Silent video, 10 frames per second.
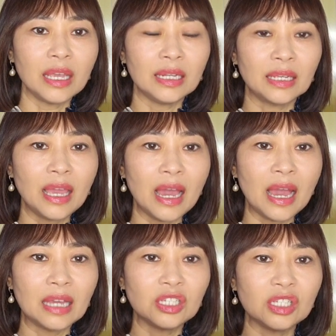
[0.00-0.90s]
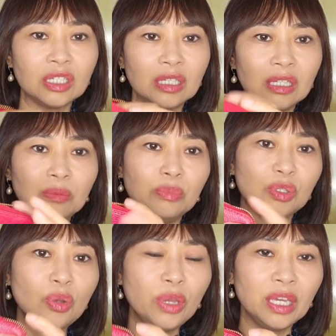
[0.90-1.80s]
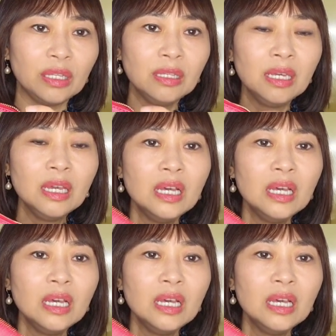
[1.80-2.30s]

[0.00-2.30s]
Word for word: and cash in between.